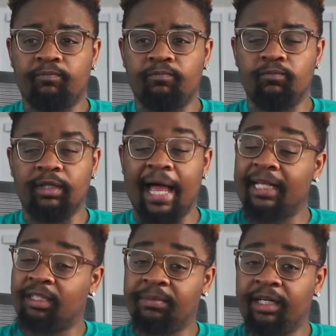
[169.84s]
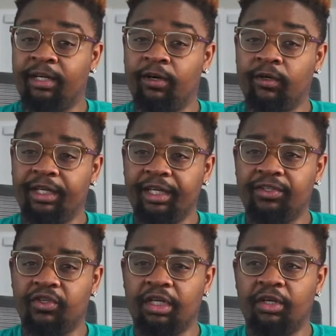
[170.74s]
last updated it on
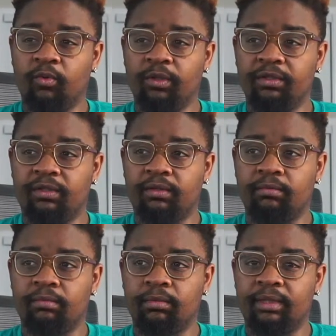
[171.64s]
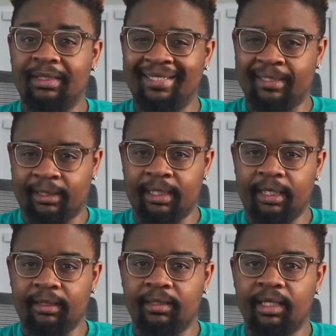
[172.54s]
itch, it was 6
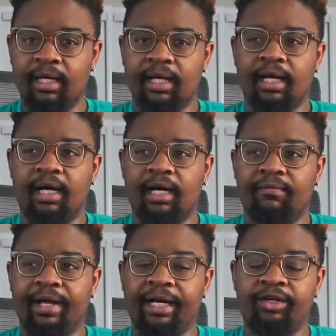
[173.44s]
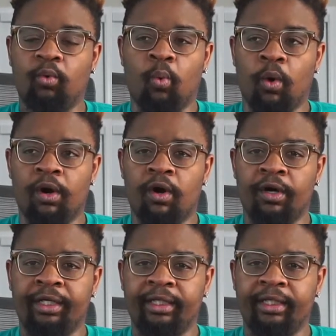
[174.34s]
days. And I didn't work
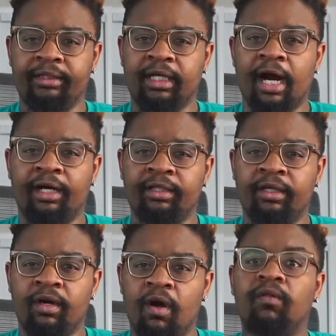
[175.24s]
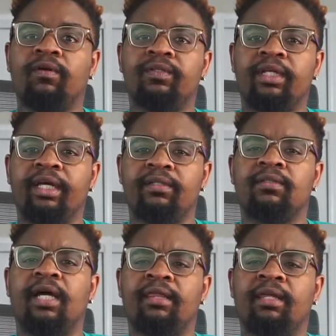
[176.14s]
on it entirely in all those days.
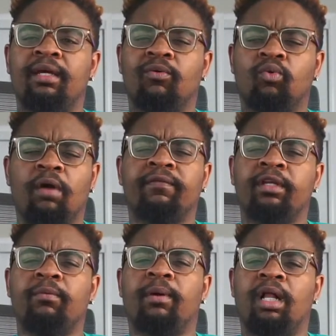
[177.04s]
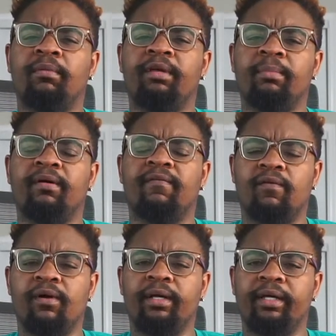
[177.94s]
I think roughly it'd probably be about
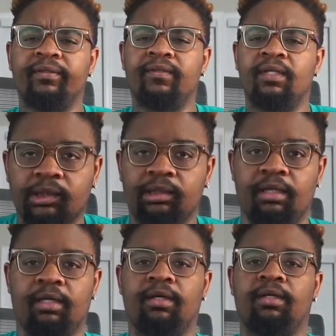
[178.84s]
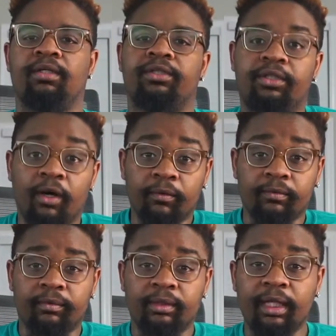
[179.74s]
4 days. So,
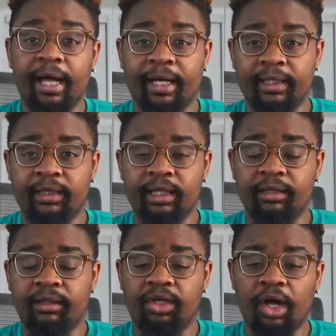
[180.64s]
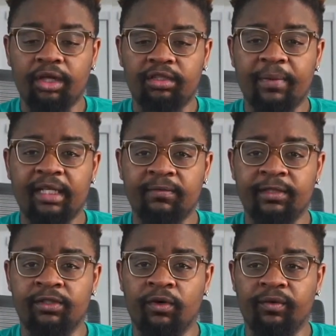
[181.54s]
like I said, ColorSpasm is an old